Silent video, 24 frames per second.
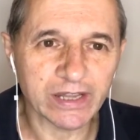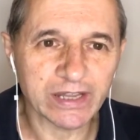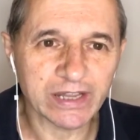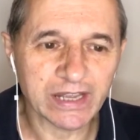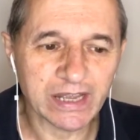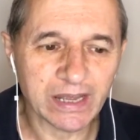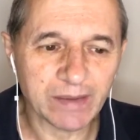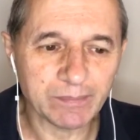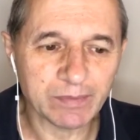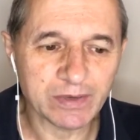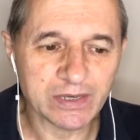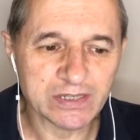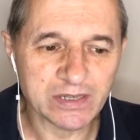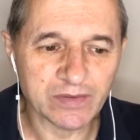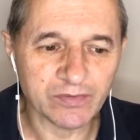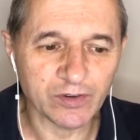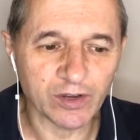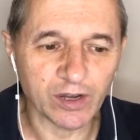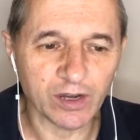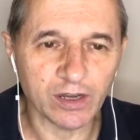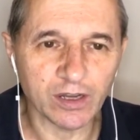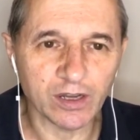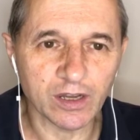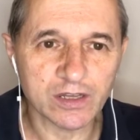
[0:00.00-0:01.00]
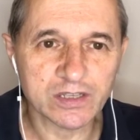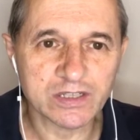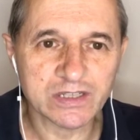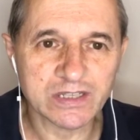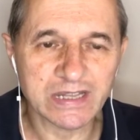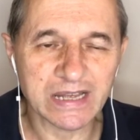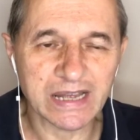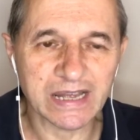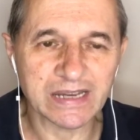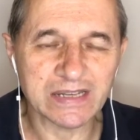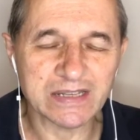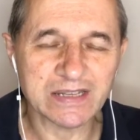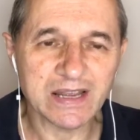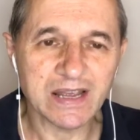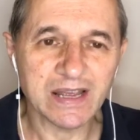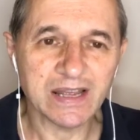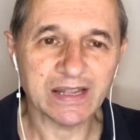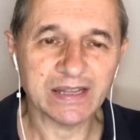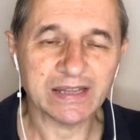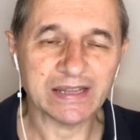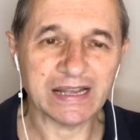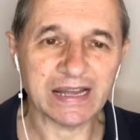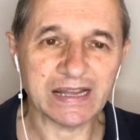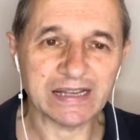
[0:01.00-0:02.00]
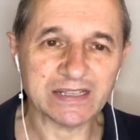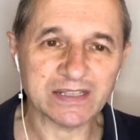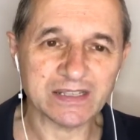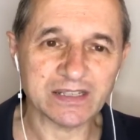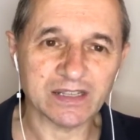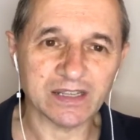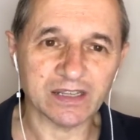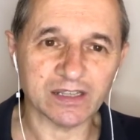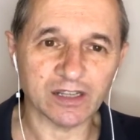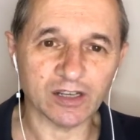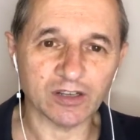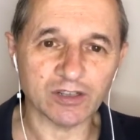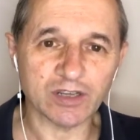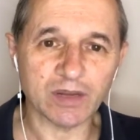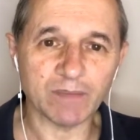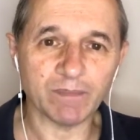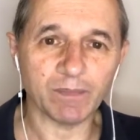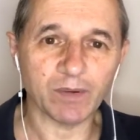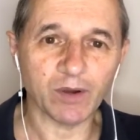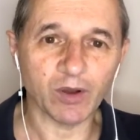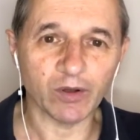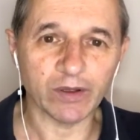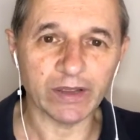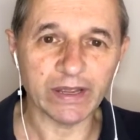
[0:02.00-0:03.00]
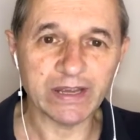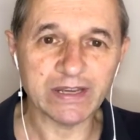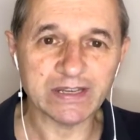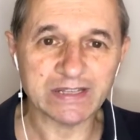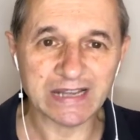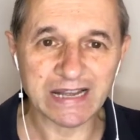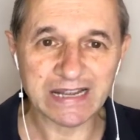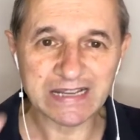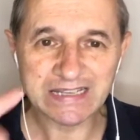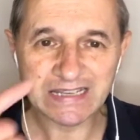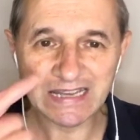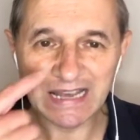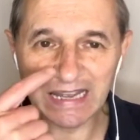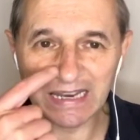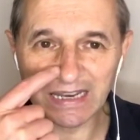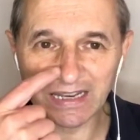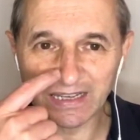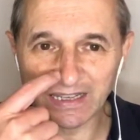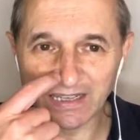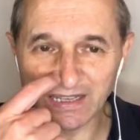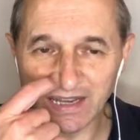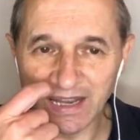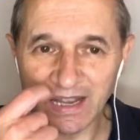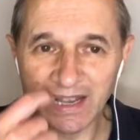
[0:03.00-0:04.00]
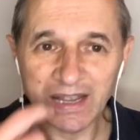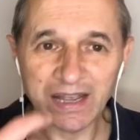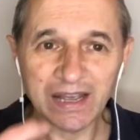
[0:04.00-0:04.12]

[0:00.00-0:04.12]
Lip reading: The companies have not lost those employees, that talent.